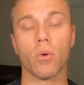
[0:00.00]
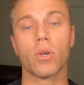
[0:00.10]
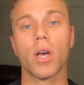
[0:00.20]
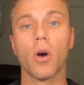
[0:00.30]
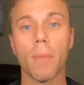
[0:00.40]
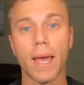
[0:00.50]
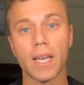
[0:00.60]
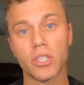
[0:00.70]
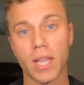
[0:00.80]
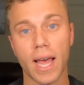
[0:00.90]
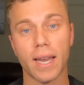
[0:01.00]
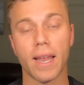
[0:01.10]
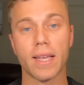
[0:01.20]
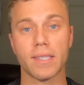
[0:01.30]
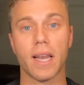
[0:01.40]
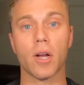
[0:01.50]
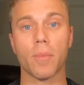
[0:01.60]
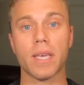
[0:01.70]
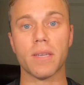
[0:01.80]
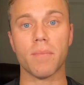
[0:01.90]
co-manage that as an
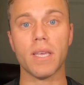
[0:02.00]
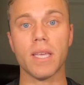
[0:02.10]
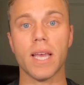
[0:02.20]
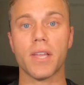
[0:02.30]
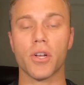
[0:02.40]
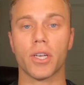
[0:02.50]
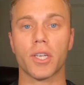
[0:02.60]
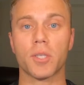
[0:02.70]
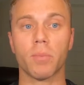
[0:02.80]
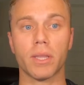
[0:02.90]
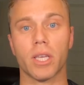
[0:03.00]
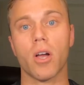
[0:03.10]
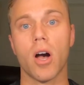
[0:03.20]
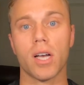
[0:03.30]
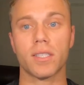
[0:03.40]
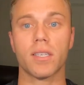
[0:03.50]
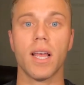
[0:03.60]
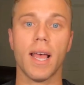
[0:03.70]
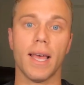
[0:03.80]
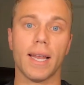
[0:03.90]
Airbnb, and you're going to split the costs.
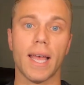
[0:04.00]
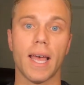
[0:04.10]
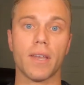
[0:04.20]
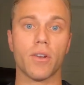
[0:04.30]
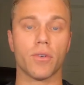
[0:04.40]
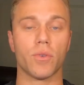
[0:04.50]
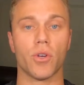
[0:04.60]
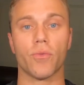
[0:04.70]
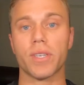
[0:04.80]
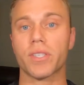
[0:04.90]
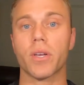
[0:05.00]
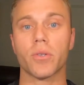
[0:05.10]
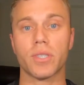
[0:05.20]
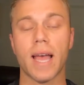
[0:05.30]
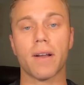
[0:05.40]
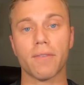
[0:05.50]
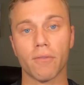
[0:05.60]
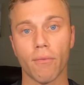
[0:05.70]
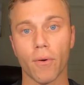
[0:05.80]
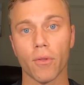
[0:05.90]
And again, your risk goes down
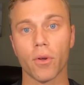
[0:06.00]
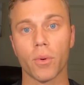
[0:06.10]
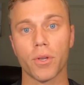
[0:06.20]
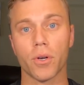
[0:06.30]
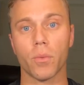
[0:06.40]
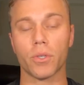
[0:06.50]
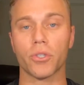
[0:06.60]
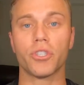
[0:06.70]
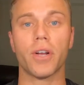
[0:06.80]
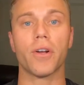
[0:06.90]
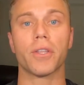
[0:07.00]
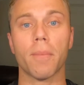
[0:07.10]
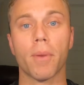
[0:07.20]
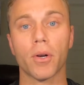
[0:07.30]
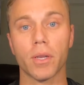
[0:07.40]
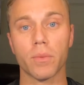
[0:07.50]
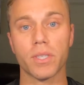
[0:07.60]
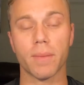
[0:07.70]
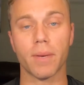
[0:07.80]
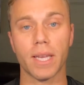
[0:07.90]
even further when you're sharing the burden with
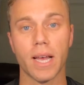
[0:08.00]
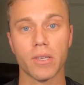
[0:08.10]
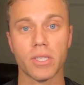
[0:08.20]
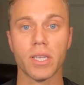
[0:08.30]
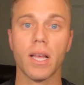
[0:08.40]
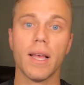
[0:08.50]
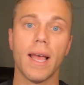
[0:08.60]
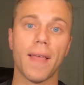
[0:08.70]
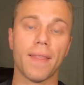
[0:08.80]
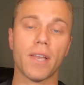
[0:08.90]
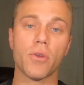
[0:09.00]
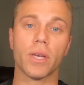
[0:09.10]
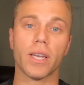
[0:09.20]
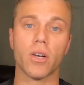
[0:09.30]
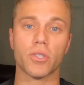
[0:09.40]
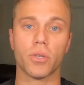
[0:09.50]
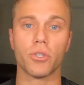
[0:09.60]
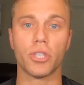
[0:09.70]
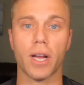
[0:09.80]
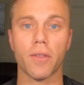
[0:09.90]
somebody else. And then you can also
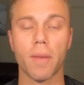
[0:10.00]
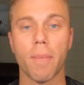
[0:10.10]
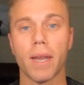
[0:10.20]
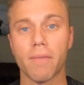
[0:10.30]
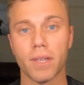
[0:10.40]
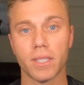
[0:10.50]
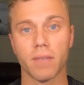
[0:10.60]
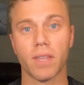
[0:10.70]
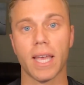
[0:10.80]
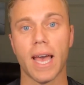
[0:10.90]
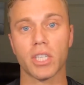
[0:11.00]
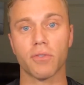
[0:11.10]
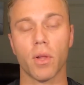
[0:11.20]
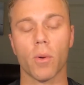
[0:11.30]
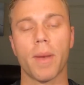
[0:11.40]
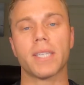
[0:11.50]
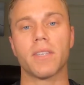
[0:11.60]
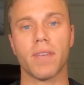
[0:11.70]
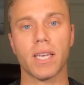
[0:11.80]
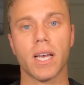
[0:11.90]
share the benefits of the cash flow or
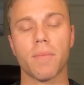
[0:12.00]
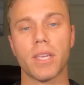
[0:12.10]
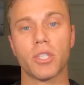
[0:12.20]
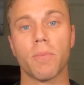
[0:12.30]
passive income each